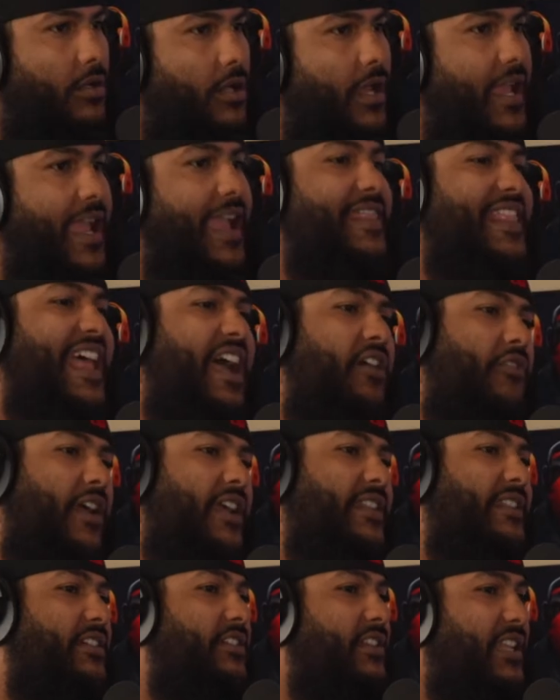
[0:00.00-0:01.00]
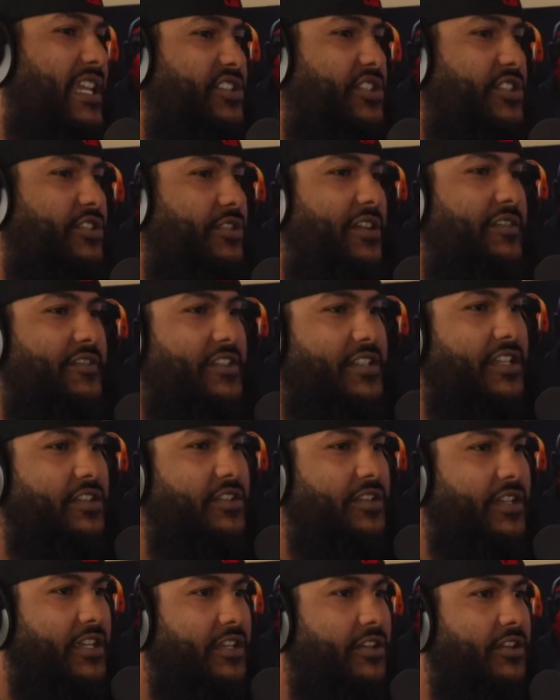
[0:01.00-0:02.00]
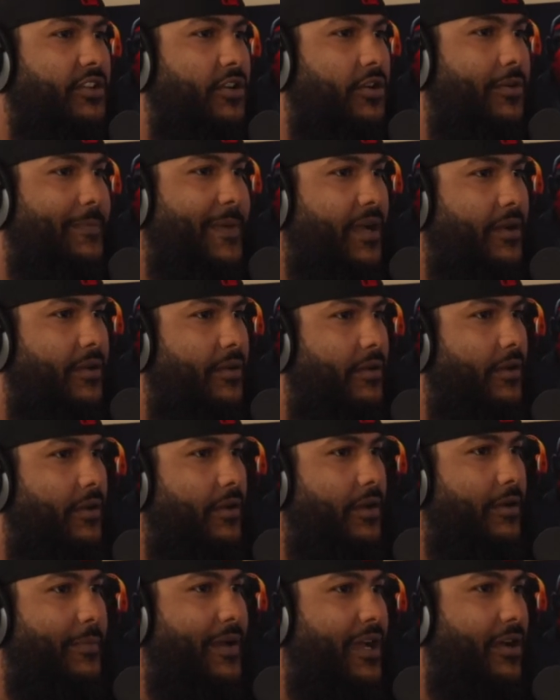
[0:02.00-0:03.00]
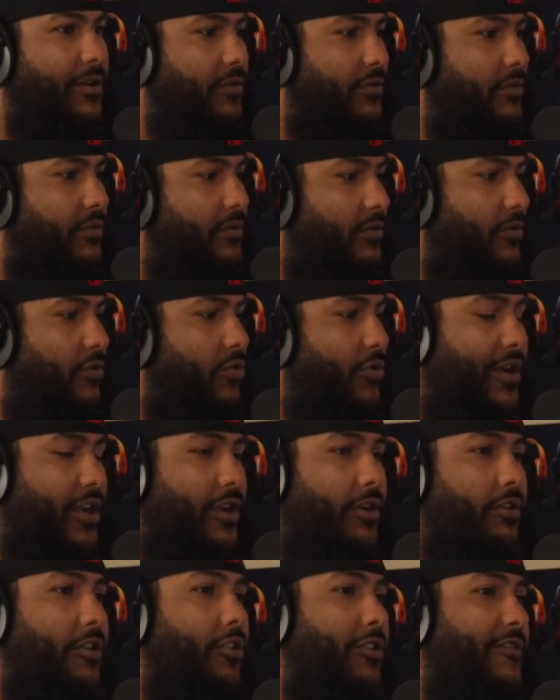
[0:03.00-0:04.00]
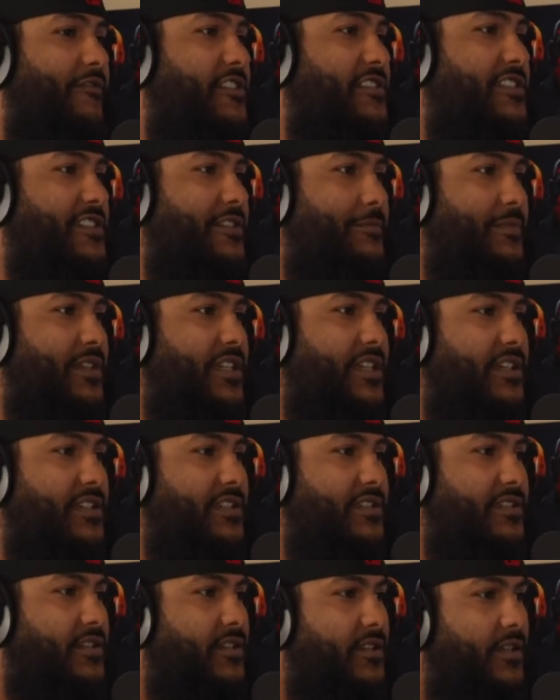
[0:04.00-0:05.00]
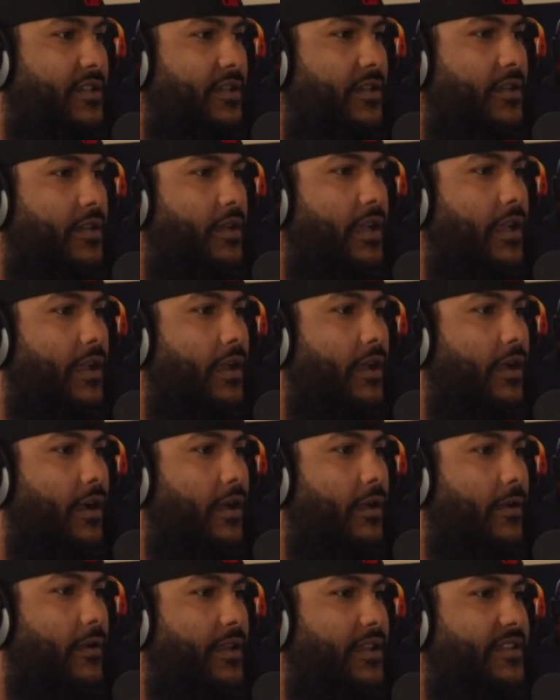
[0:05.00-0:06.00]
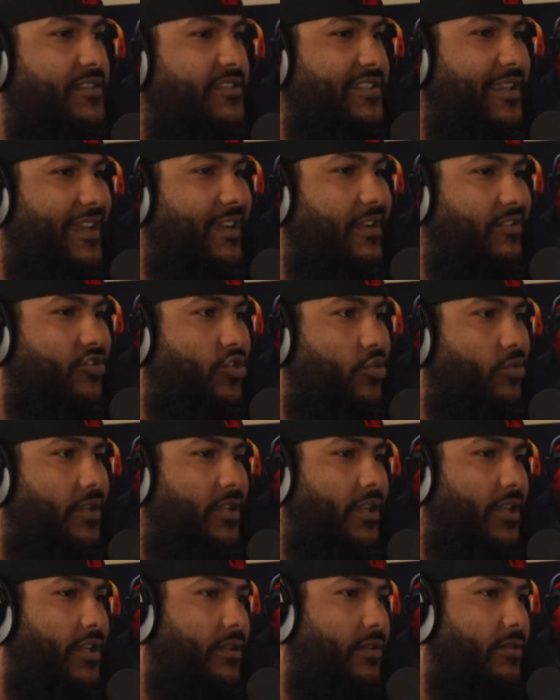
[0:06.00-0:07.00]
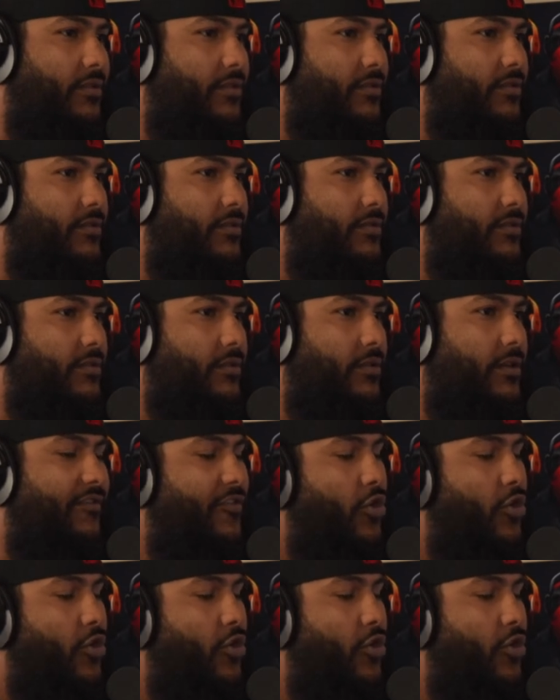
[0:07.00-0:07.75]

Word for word: And that right there lets you know everything you need to know about about organ harvesting because he's like a trillionaire. Of yeah.